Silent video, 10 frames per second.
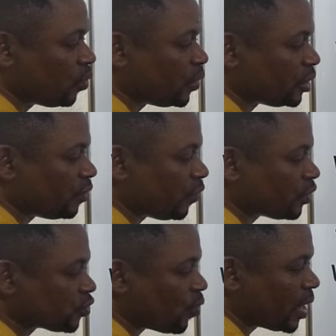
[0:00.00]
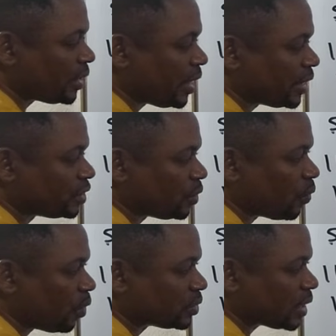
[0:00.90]
will give us 180
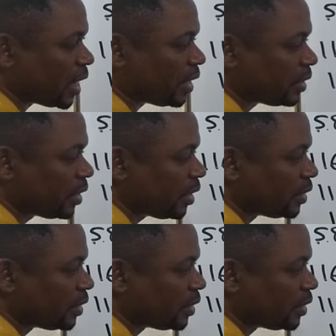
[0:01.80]
what? N.